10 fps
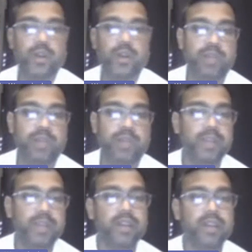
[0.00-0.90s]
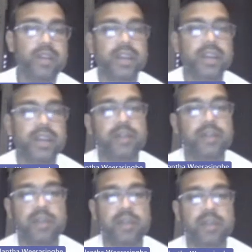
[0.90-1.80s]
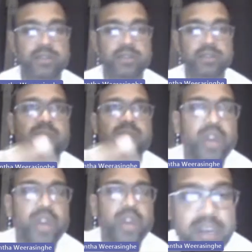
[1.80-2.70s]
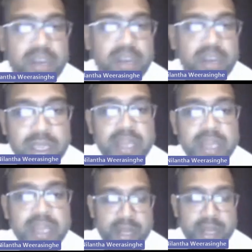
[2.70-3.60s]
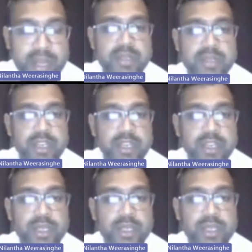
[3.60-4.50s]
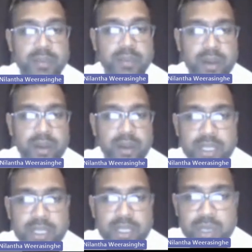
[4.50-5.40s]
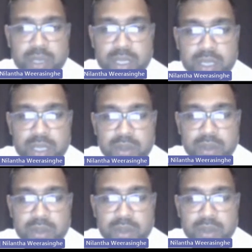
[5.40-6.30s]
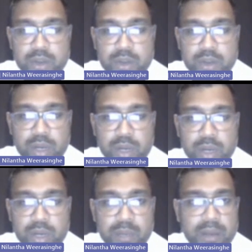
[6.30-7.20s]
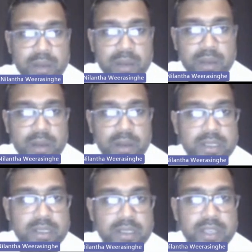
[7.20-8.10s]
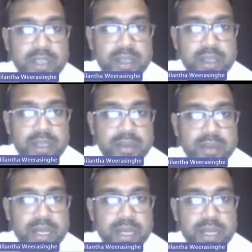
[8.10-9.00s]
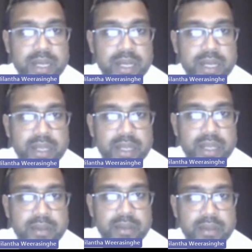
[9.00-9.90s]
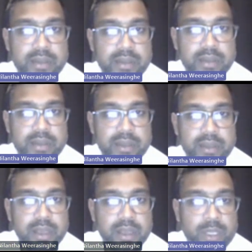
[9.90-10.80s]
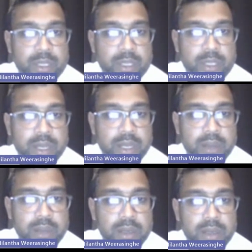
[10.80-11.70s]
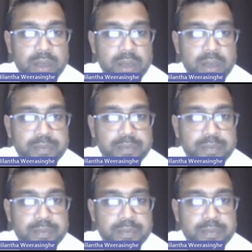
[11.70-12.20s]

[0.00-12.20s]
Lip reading: to be appropriate, relevant, and reliable. So this model can be tested in your exam. Now there's a question in your model paper. This is the way examiner can test. Here, question number